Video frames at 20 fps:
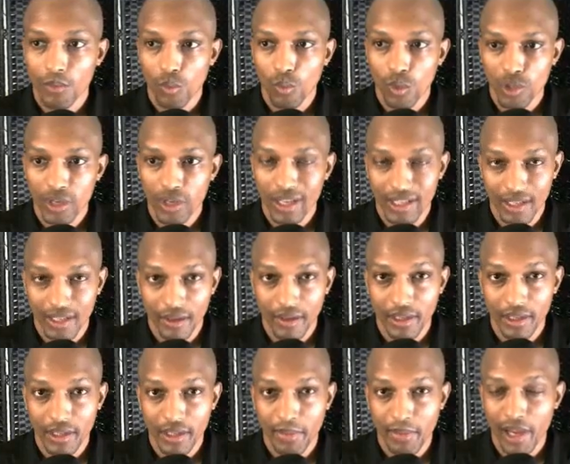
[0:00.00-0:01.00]
Once you get to
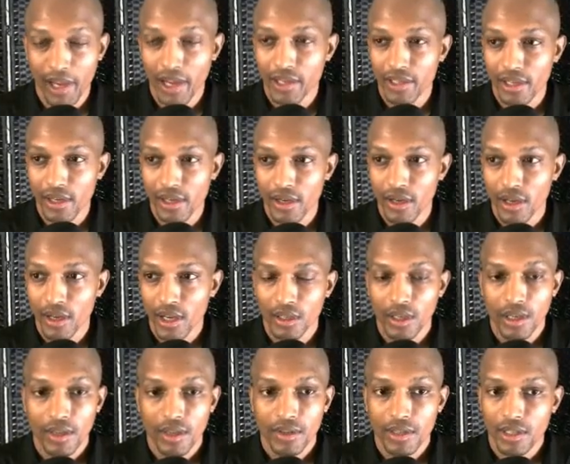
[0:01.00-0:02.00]
this page here,
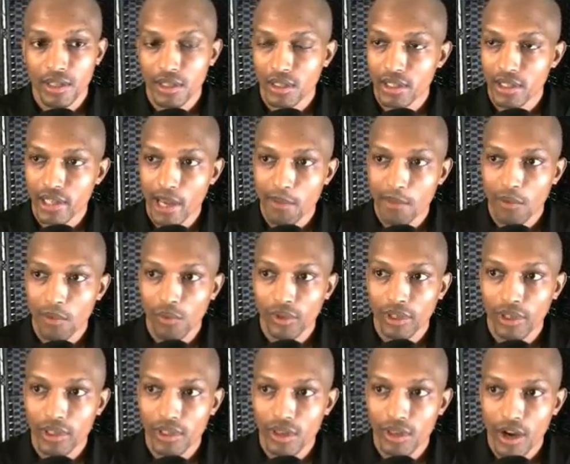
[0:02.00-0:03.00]
this is the stable
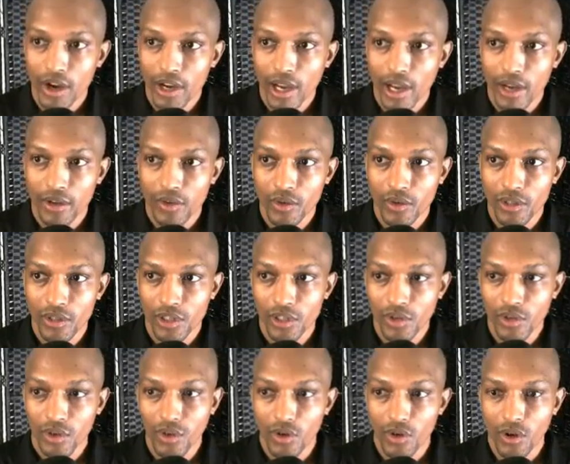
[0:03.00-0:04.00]
release. All you gotta do is just
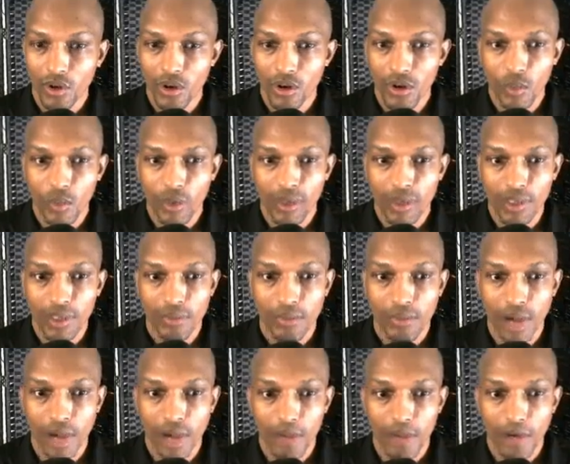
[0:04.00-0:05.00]
scroll all the way to the
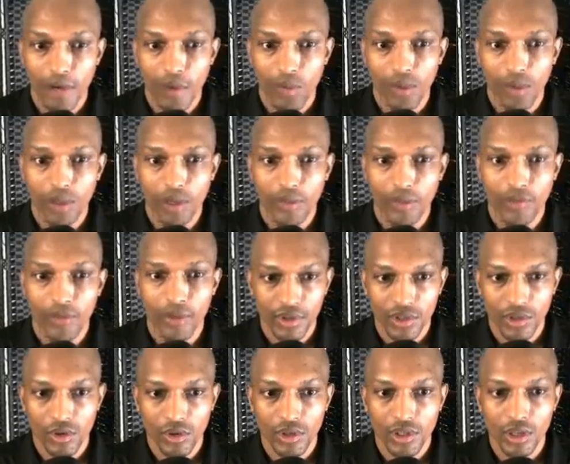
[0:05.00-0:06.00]
bottom here. We're looking for the
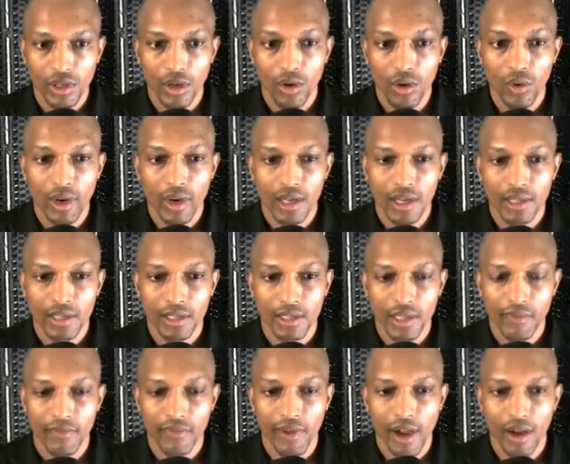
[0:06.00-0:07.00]
source code in a
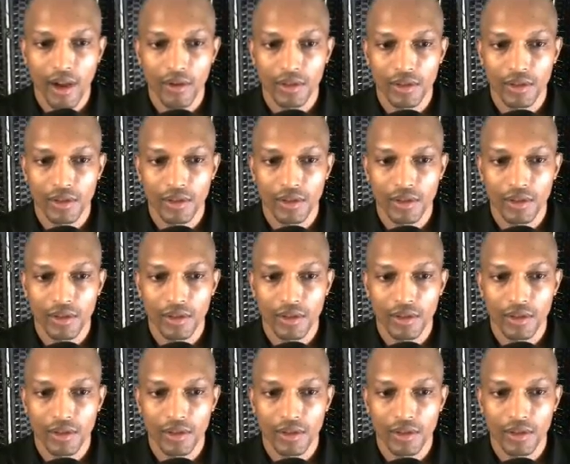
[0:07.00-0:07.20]
zip file.